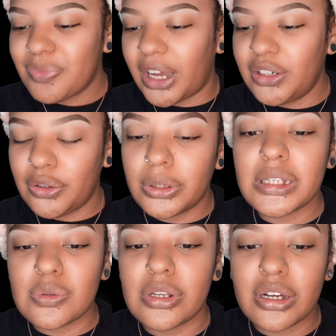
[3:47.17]
I know
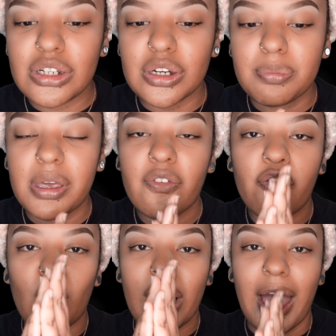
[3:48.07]
this look took me
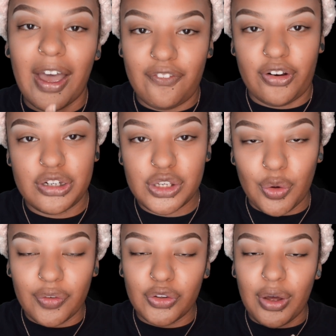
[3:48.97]
forever, so
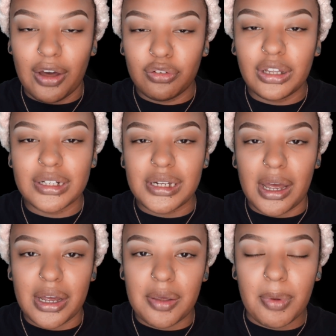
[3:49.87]
if you have a lot of
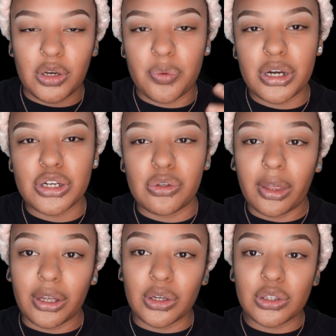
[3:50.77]
time and you want to do like